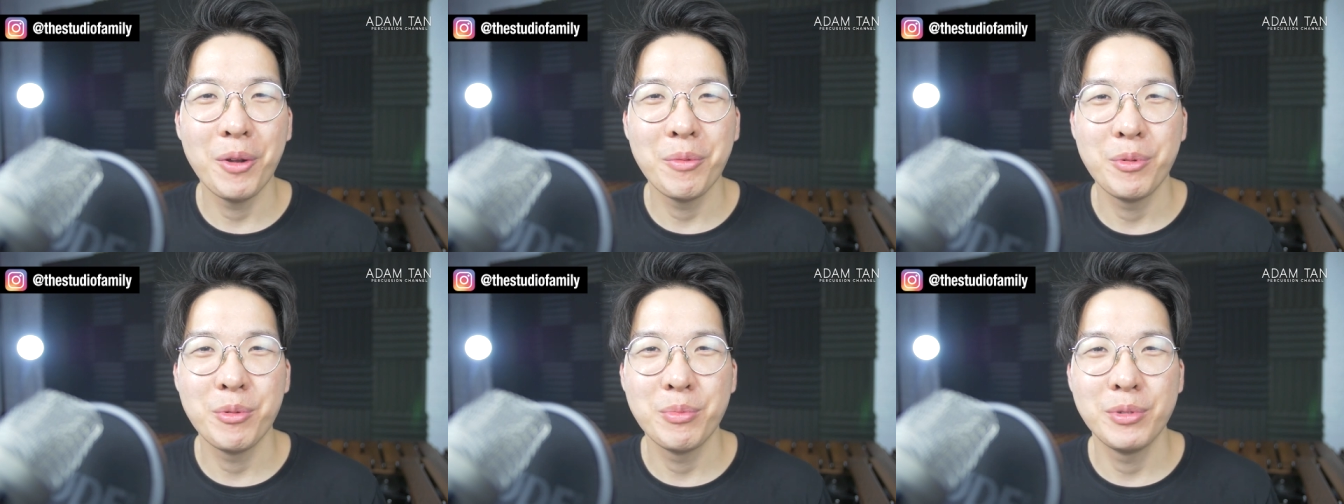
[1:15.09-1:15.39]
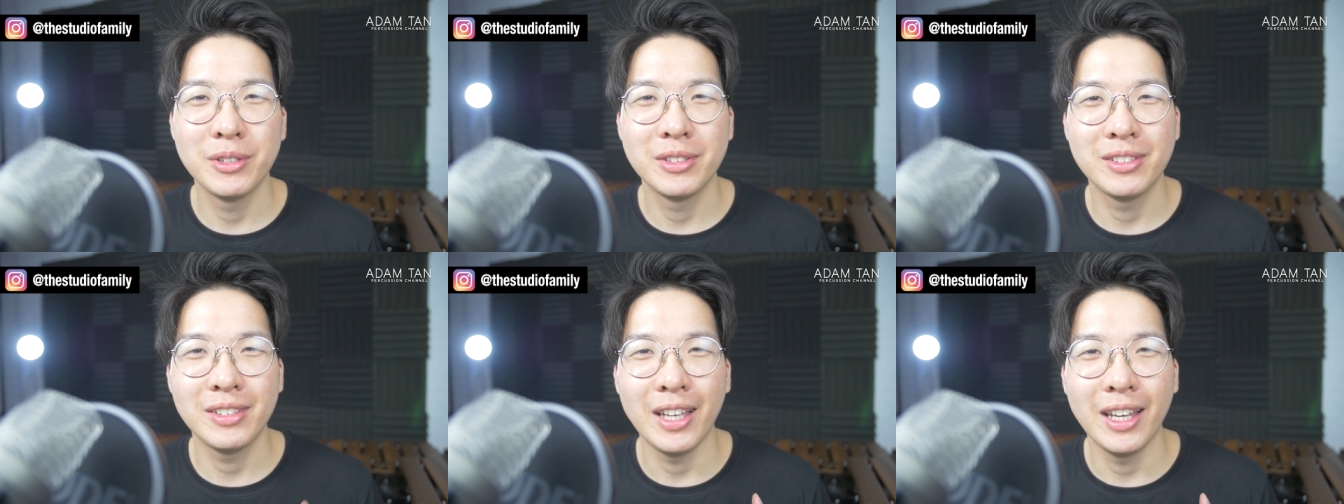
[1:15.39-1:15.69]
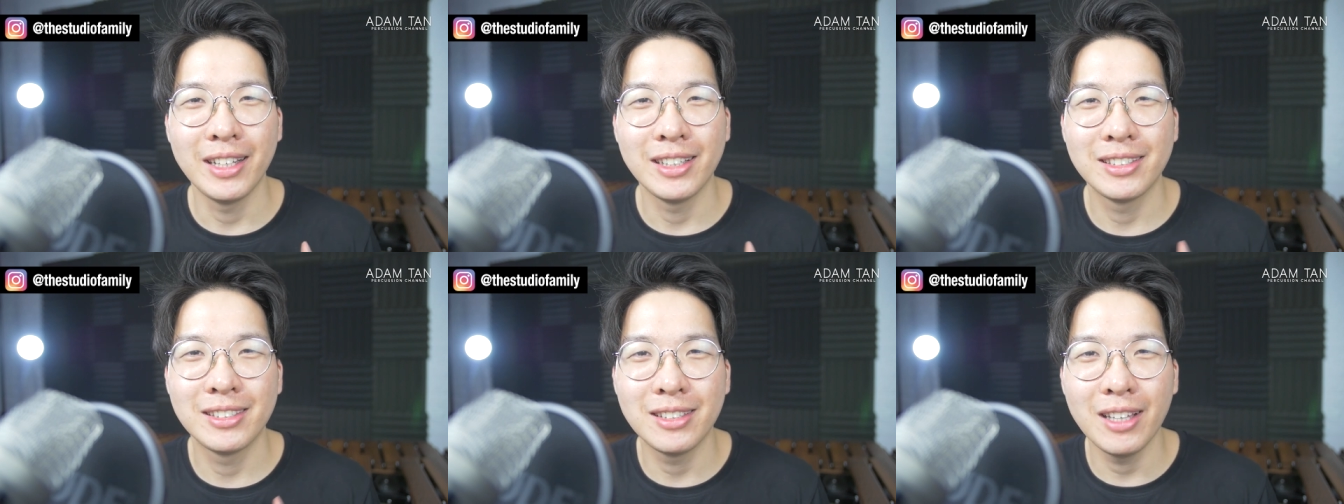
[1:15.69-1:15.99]
Hope you've been
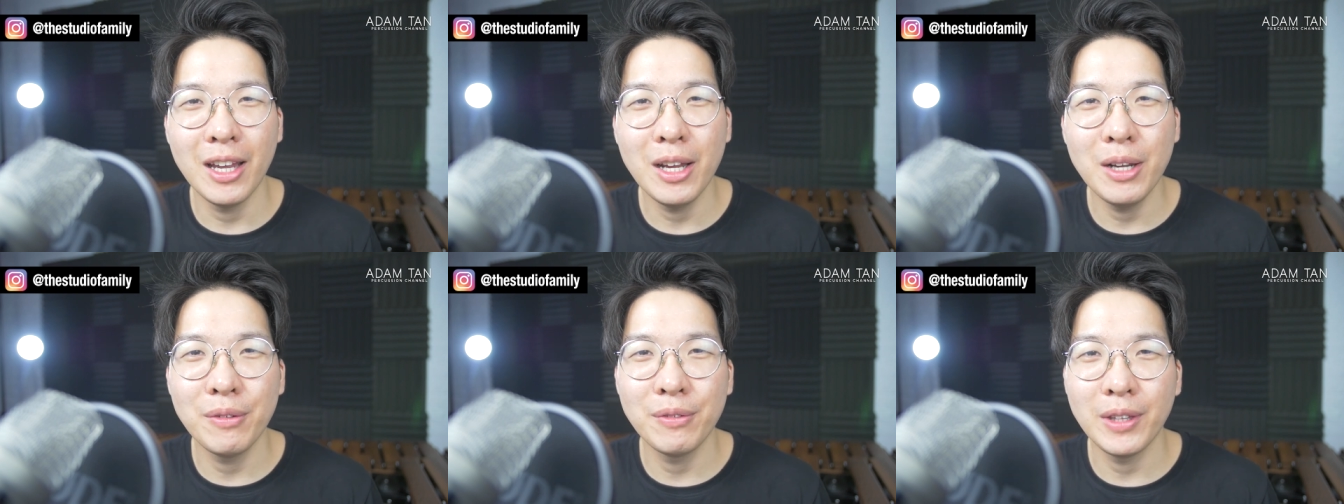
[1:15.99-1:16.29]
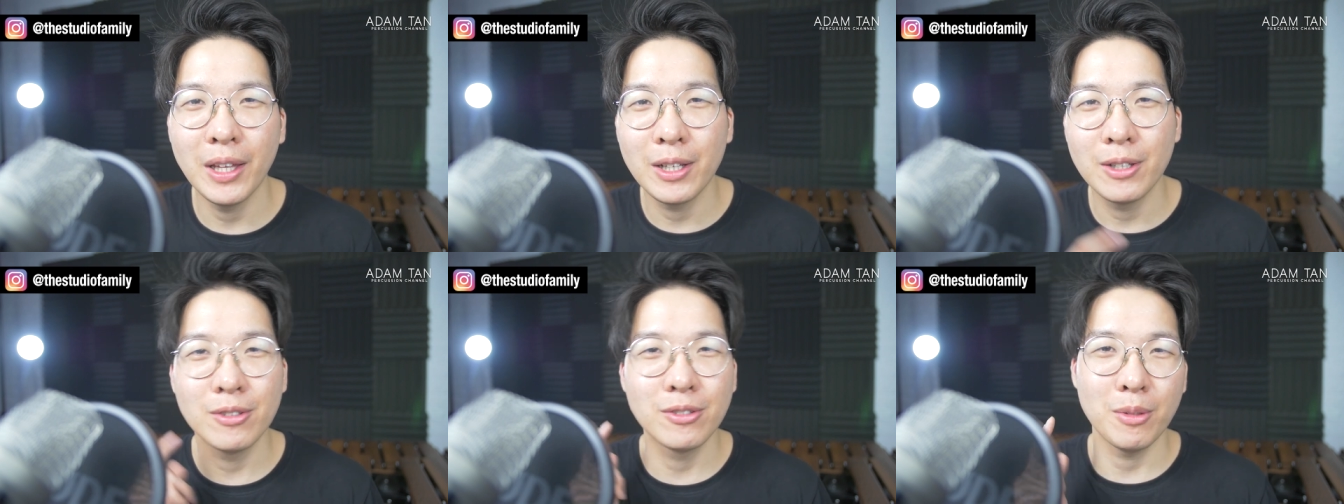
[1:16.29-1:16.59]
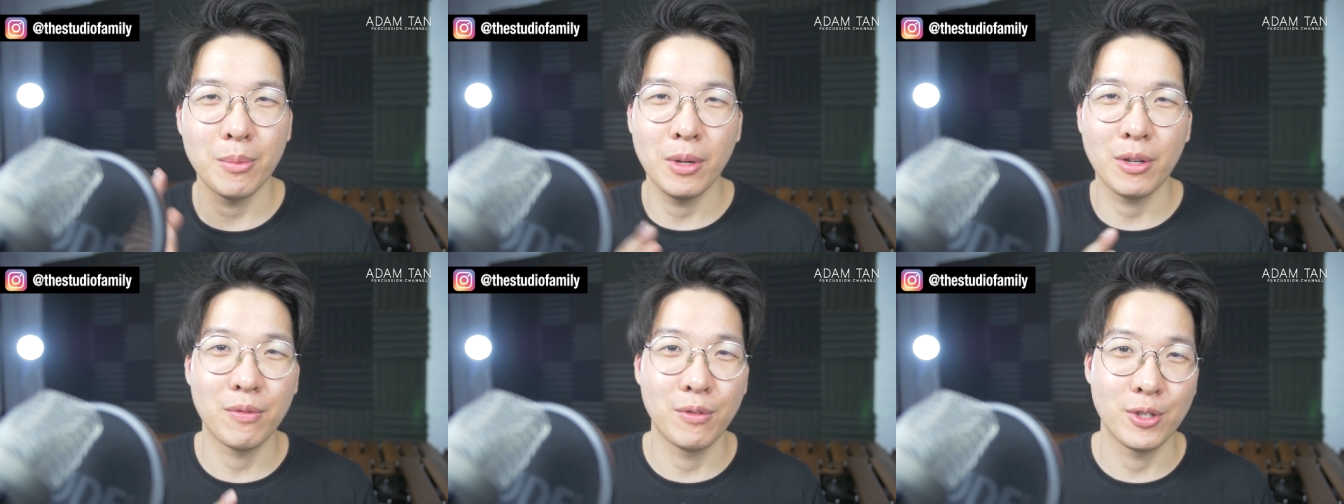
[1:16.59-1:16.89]
staying safe. Thank you
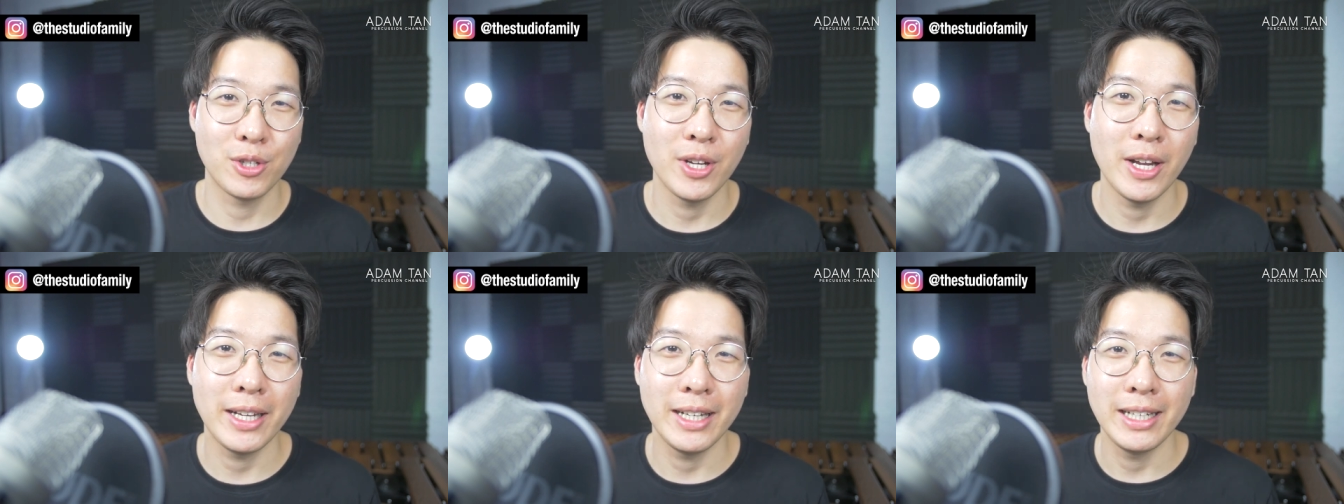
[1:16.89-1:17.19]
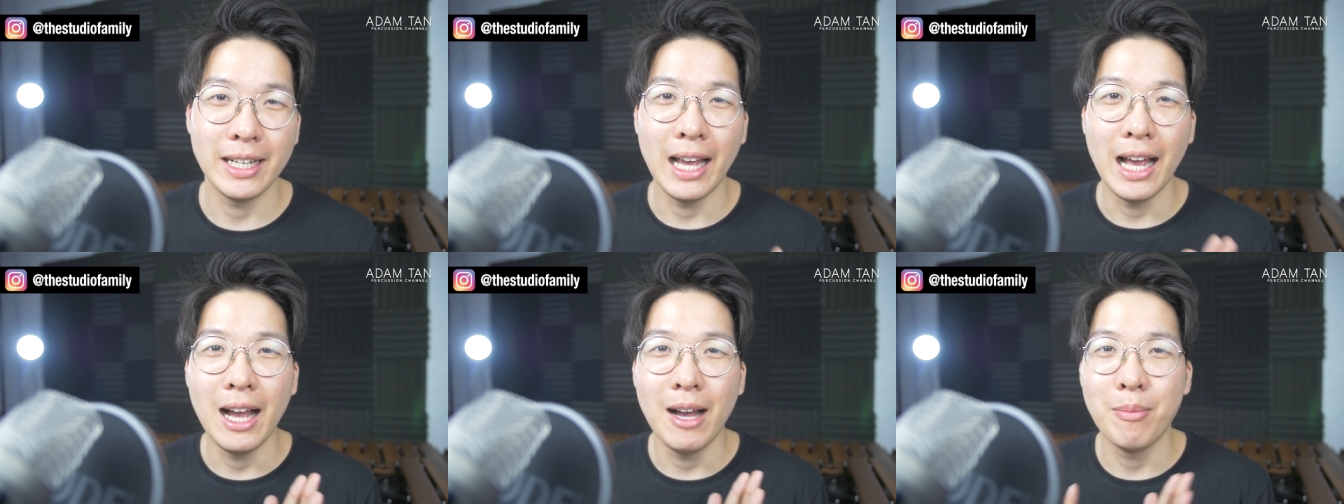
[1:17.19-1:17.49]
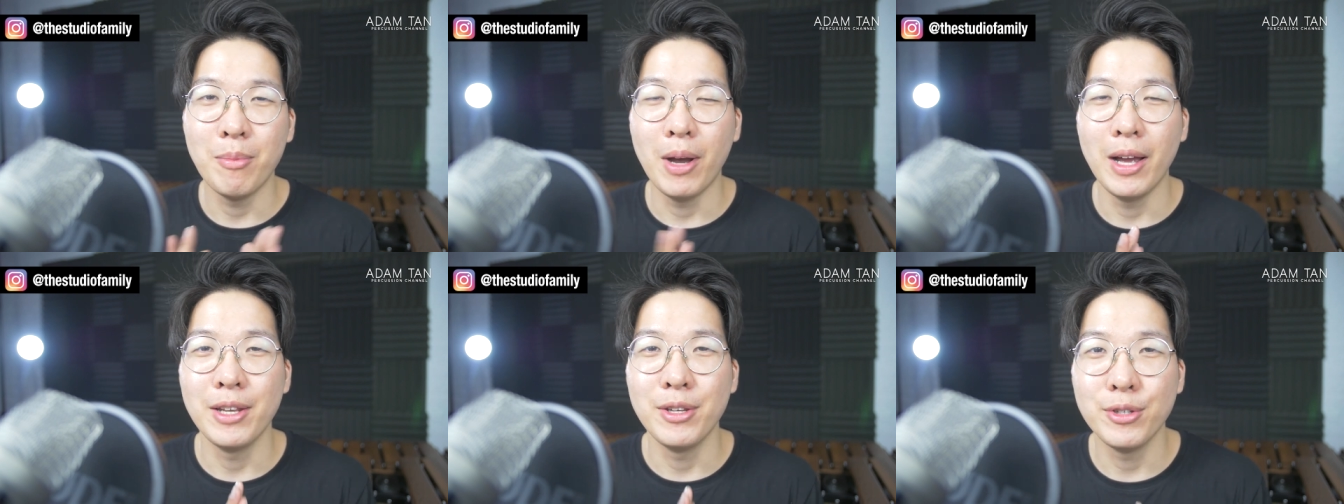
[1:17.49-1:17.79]
so much for checking
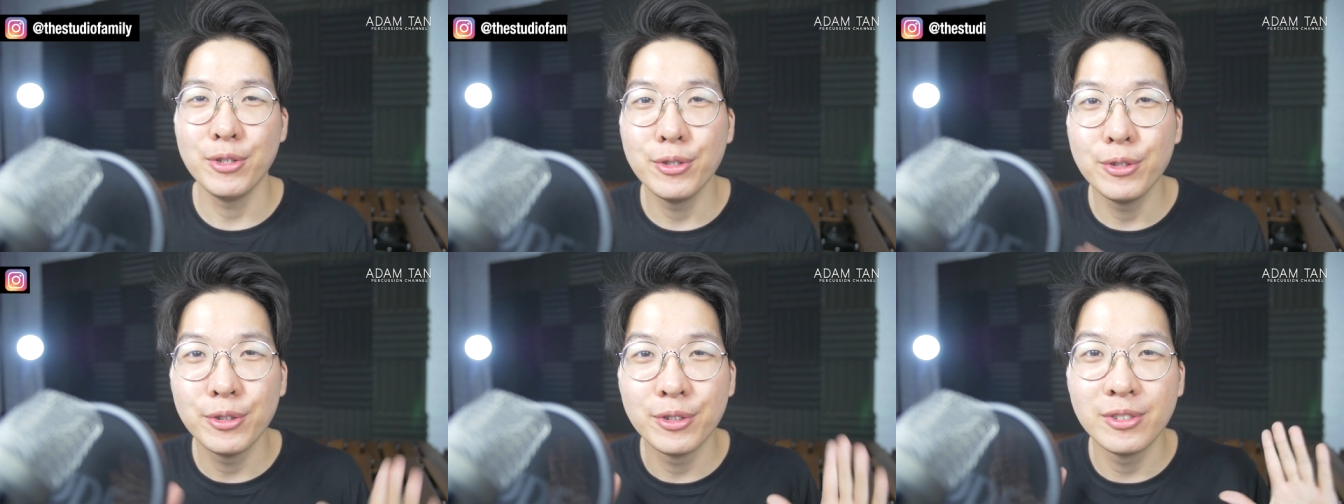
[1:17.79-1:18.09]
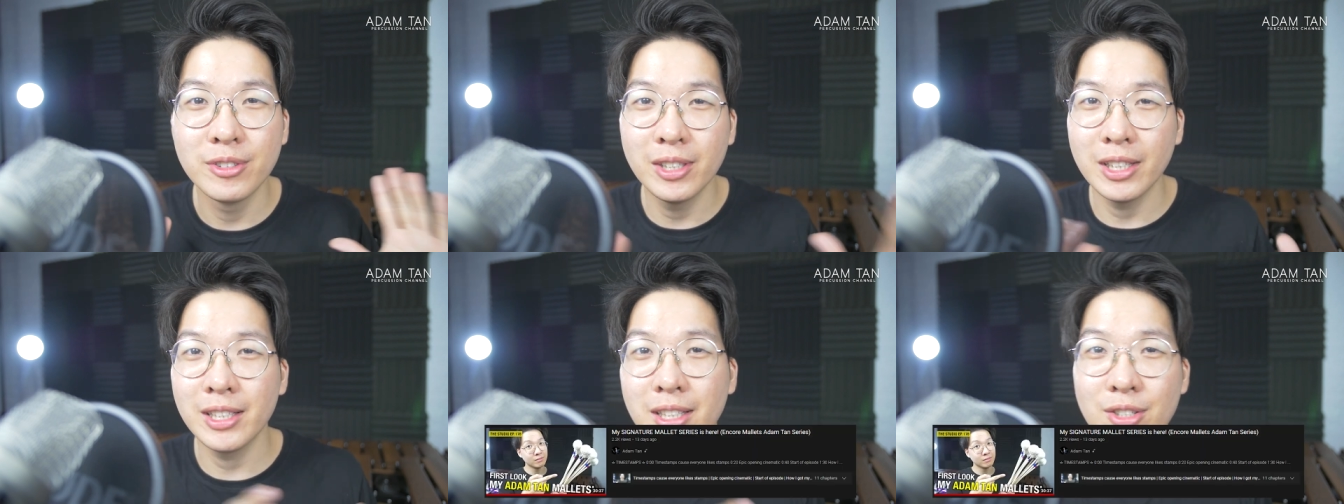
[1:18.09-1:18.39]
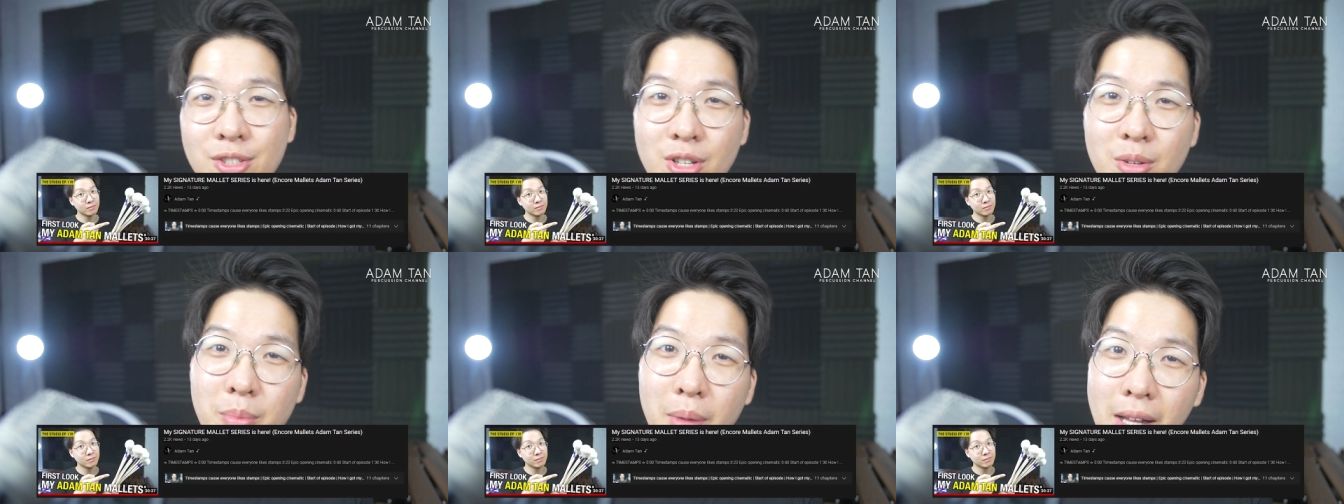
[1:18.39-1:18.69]
out my new signature